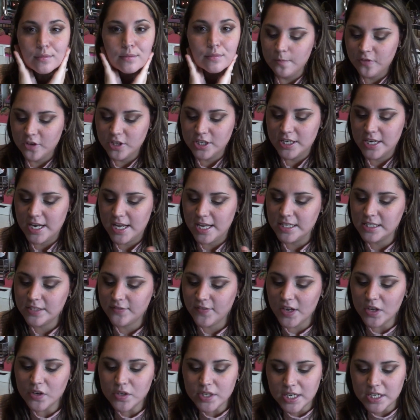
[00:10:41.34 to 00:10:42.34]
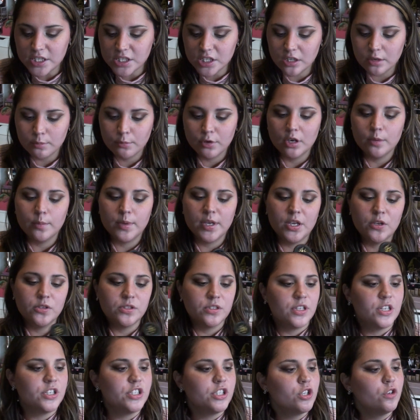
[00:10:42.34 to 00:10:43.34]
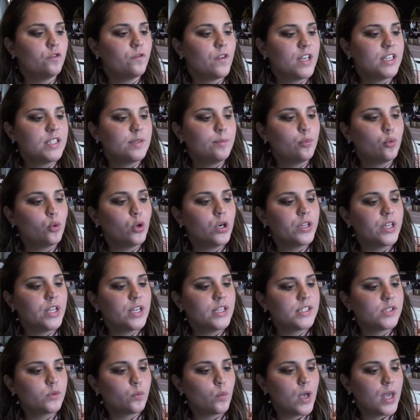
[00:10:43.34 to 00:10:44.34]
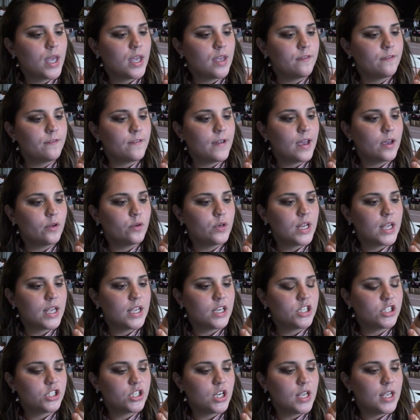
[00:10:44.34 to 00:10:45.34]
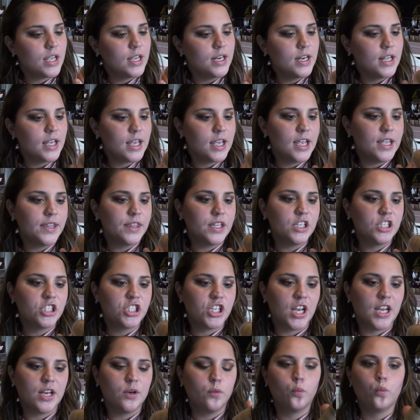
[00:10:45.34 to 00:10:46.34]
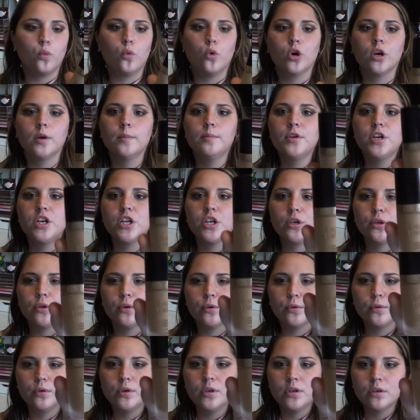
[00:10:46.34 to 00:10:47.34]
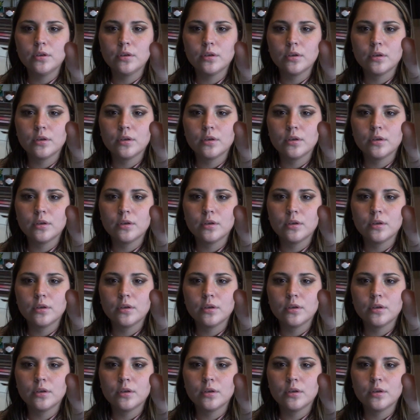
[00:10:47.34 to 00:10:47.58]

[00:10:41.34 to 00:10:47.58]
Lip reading: For today's foundation, I'm going to be using the Too Faced Born This Way foundation in the shade Warm Nude.